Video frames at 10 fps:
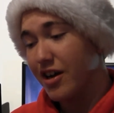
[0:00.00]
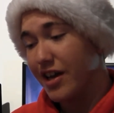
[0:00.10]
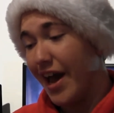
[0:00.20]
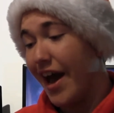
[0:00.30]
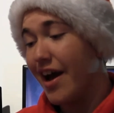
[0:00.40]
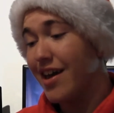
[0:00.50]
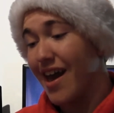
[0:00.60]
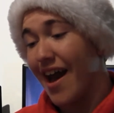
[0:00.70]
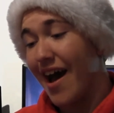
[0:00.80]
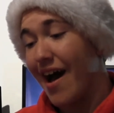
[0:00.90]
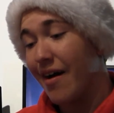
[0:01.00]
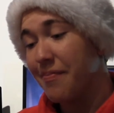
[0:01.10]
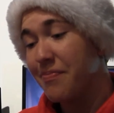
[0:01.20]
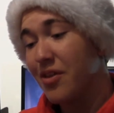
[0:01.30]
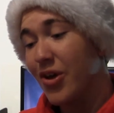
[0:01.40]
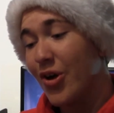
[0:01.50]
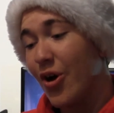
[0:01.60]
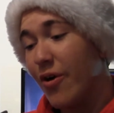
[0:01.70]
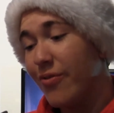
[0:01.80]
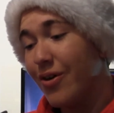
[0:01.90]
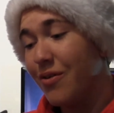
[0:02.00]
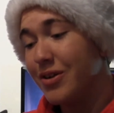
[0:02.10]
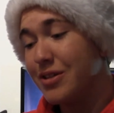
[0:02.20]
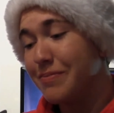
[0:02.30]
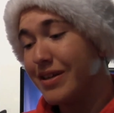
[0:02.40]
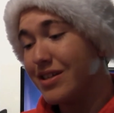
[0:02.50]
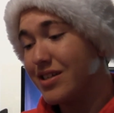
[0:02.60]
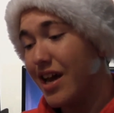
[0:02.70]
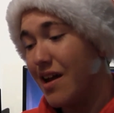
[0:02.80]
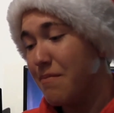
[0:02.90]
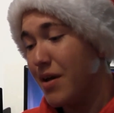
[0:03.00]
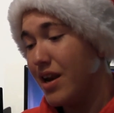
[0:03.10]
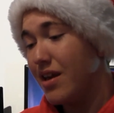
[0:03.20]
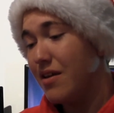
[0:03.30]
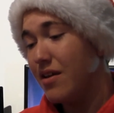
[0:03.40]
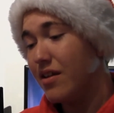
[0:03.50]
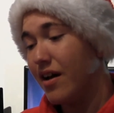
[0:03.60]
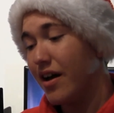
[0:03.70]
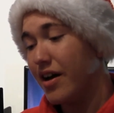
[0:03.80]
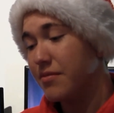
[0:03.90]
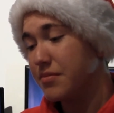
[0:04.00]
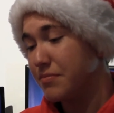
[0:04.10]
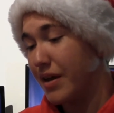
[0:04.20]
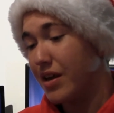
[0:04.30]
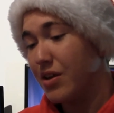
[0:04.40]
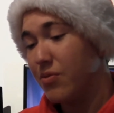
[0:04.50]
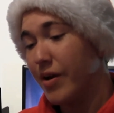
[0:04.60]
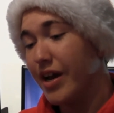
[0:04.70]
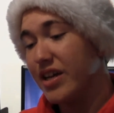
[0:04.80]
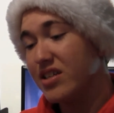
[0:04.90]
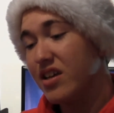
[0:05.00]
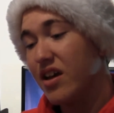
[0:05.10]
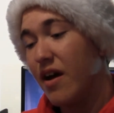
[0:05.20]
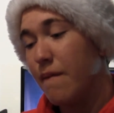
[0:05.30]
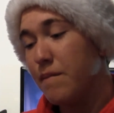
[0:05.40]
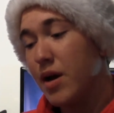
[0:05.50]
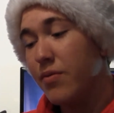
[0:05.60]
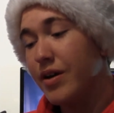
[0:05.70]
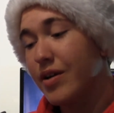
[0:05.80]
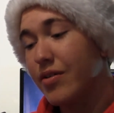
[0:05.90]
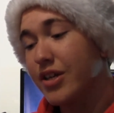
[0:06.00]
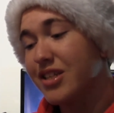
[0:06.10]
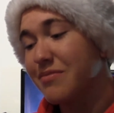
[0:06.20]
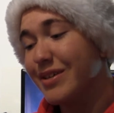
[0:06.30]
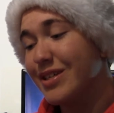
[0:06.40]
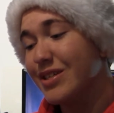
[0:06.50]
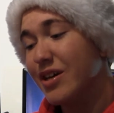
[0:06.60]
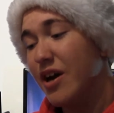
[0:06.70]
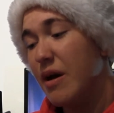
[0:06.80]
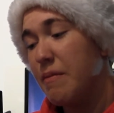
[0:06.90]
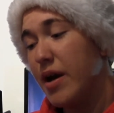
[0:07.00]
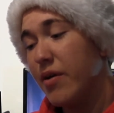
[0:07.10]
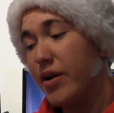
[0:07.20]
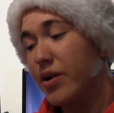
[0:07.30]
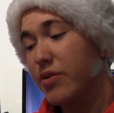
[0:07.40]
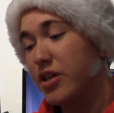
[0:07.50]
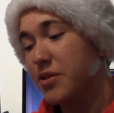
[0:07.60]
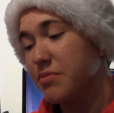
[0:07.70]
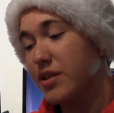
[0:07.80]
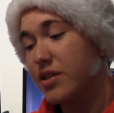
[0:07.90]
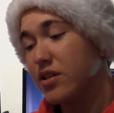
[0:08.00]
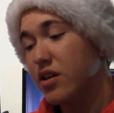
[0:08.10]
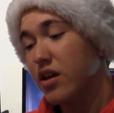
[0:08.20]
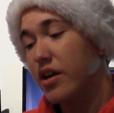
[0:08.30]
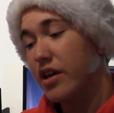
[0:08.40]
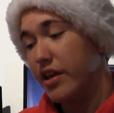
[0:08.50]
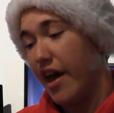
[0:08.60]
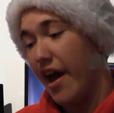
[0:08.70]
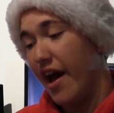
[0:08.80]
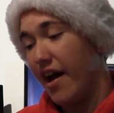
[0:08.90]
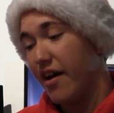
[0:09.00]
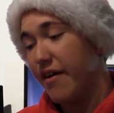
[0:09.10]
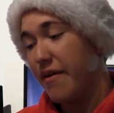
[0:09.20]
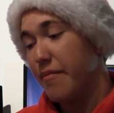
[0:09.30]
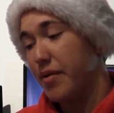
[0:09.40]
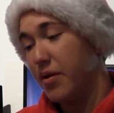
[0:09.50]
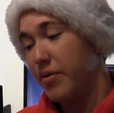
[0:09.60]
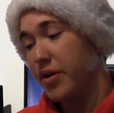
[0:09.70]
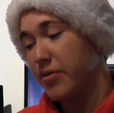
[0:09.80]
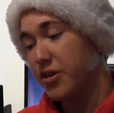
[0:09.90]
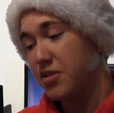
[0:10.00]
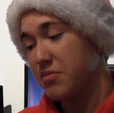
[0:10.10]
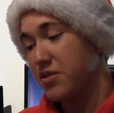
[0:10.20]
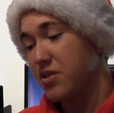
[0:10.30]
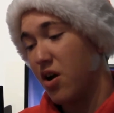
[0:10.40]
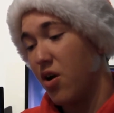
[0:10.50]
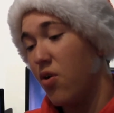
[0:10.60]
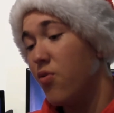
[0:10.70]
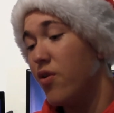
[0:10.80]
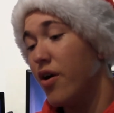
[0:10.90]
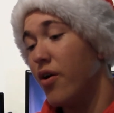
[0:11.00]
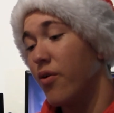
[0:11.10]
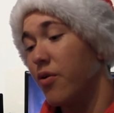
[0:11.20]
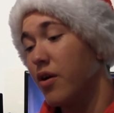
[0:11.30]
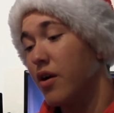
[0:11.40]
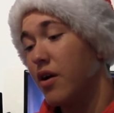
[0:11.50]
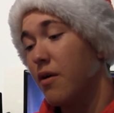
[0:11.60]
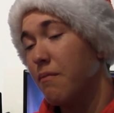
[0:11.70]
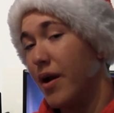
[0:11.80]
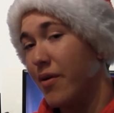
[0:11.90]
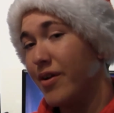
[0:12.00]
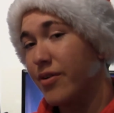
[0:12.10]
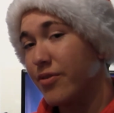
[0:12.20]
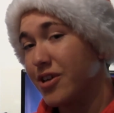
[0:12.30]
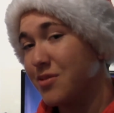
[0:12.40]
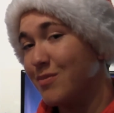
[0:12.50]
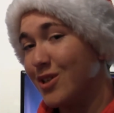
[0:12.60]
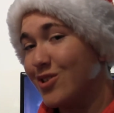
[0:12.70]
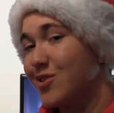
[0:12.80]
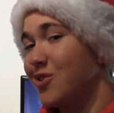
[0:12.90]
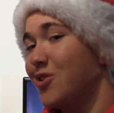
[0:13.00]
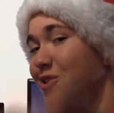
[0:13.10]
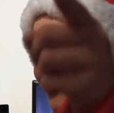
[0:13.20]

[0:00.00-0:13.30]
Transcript: Yeah. Although it's been said many times, many ways, Merry Christmas, Merry Christmas, yeah, Merry Christmas, oh no, Merry Christmas